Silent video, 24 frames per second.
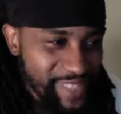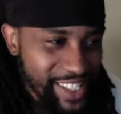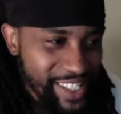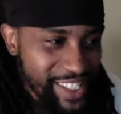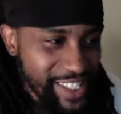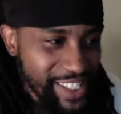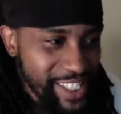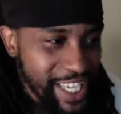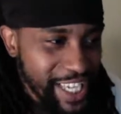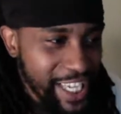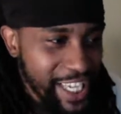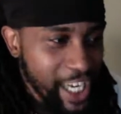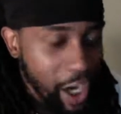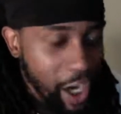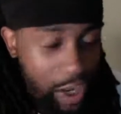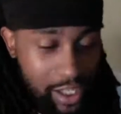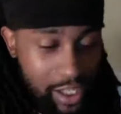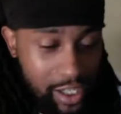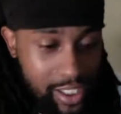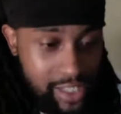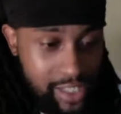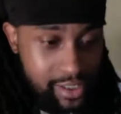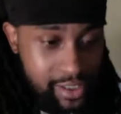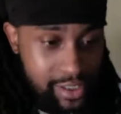and all of
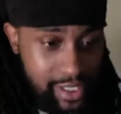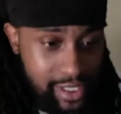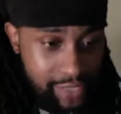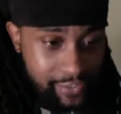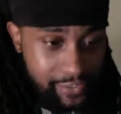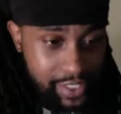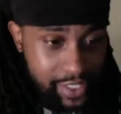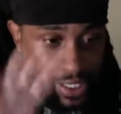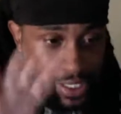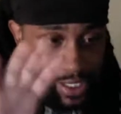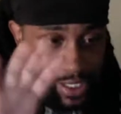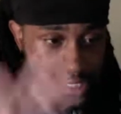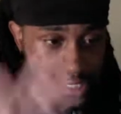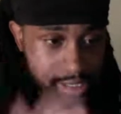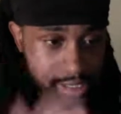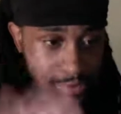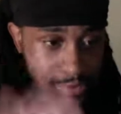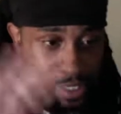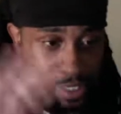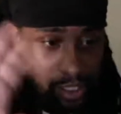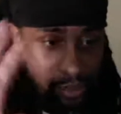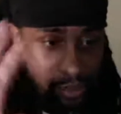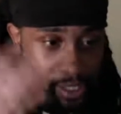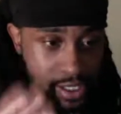these are different entities,
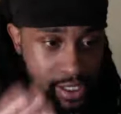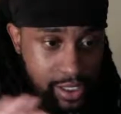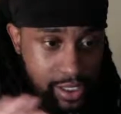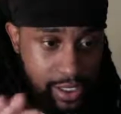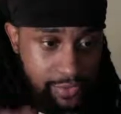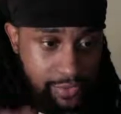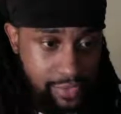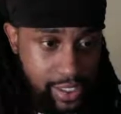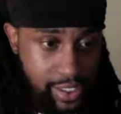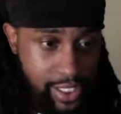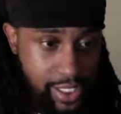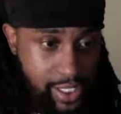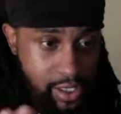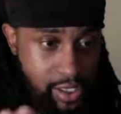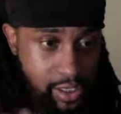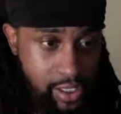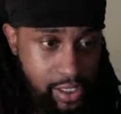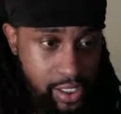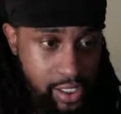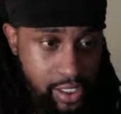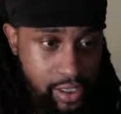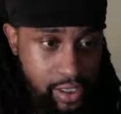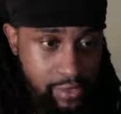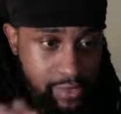by the way, different
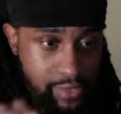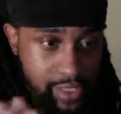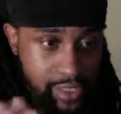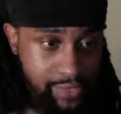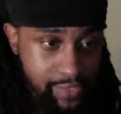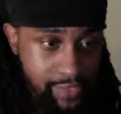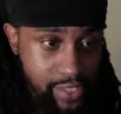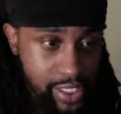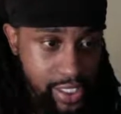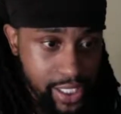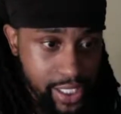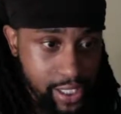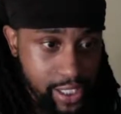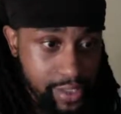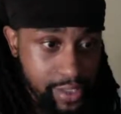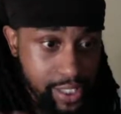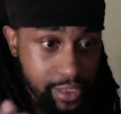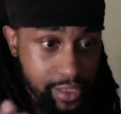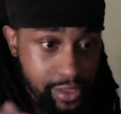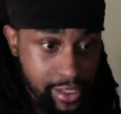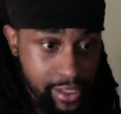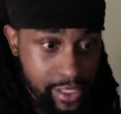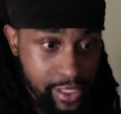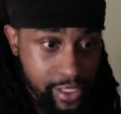
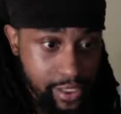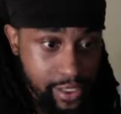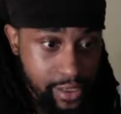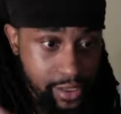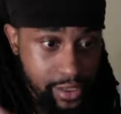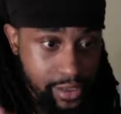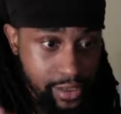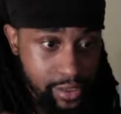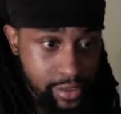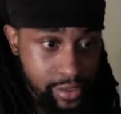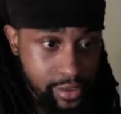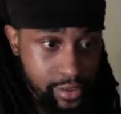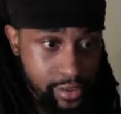LLCs.